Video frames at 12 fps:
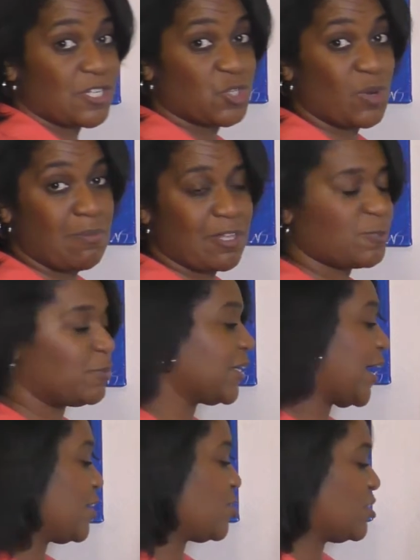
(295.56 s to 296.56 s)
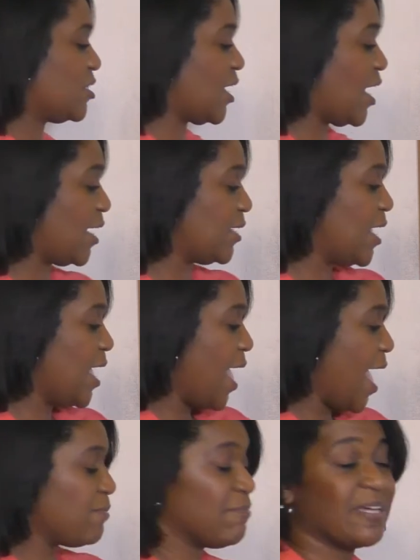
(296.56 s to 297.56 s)
into a multiplication sign,
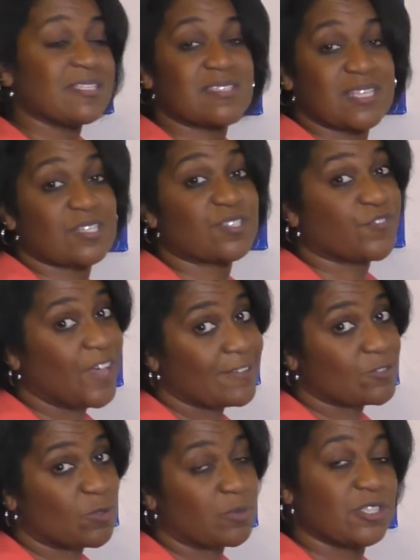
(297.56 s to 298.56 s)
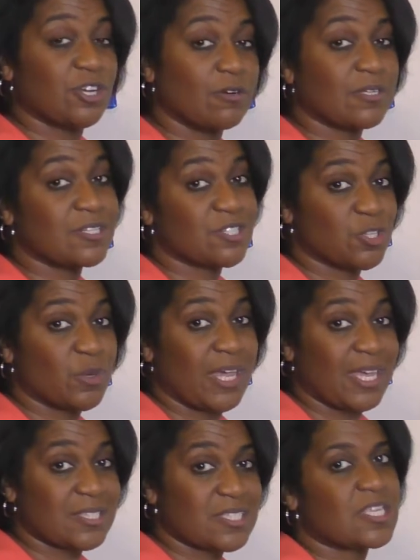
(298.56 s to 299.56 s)
and my 6 fifths would be turned into
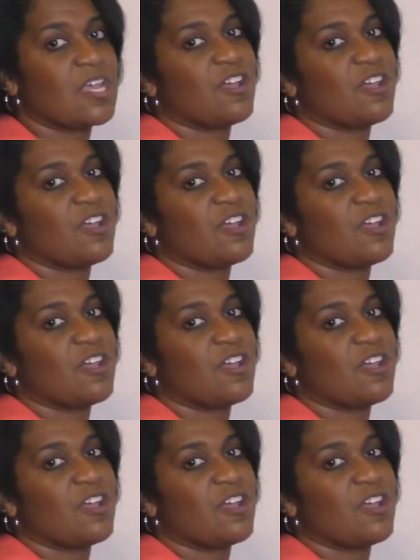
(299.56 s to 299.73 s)
its